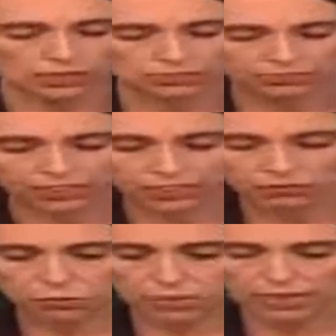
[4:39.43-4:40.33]
The
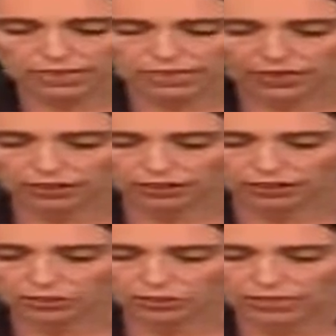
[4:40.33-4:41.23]
Defence Force are
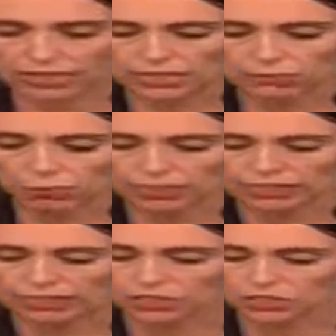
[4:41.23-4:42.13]
currently transporting
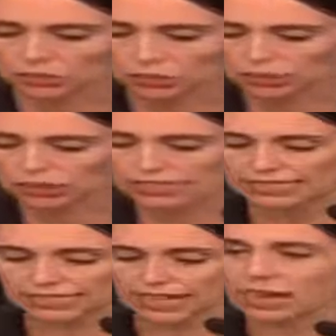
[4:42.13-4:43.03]
additional
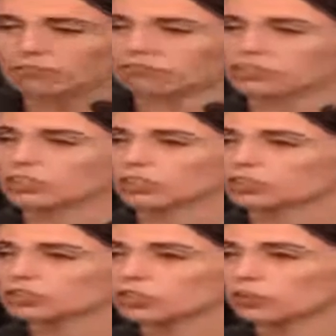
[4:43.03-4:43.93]
police staff
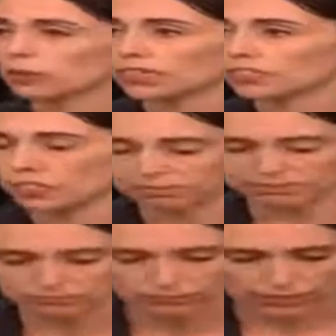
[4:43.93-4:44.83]
to the
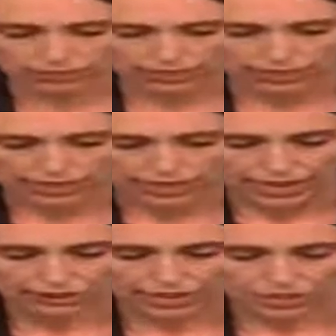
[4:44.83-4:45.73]
region.
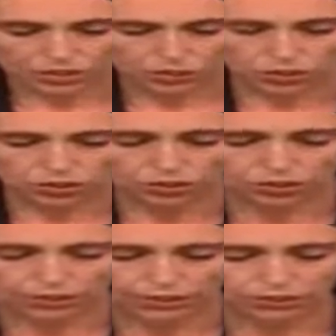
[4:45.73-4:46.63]
Our national
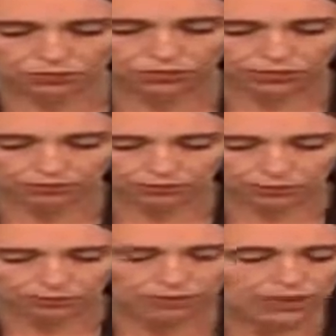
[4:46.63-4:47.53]
security threat
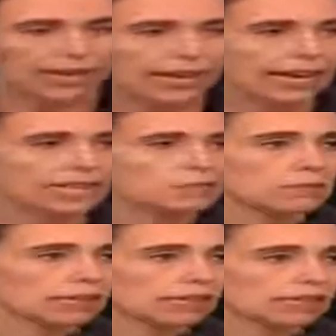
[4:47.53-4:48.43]
level has
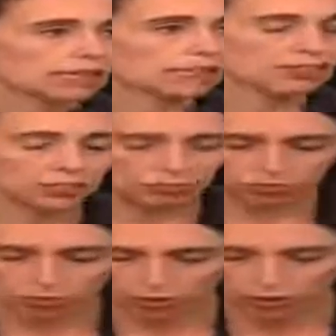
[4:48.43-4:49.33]
been lifted
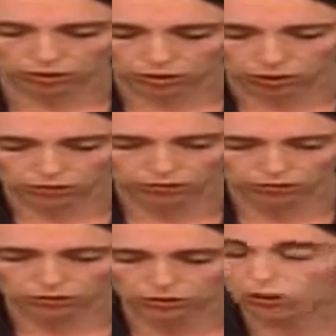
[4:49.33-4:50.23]
from low
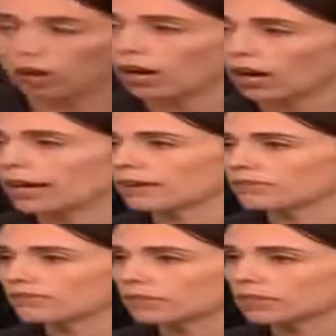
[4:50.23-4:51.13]
to high.